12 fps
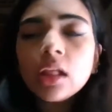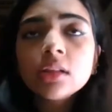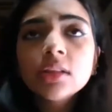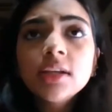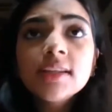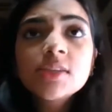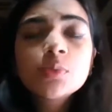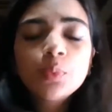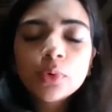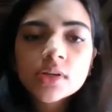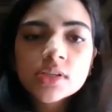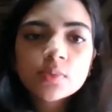The
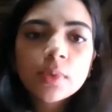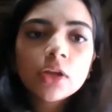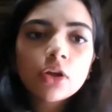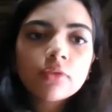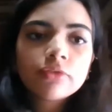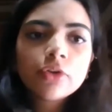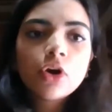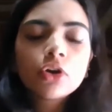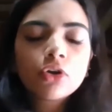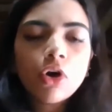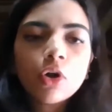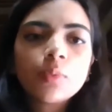disbursement of your
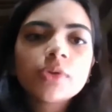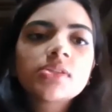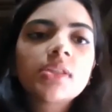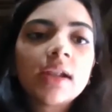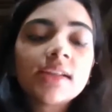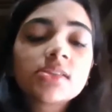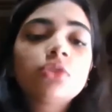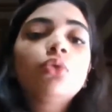corpus, that is the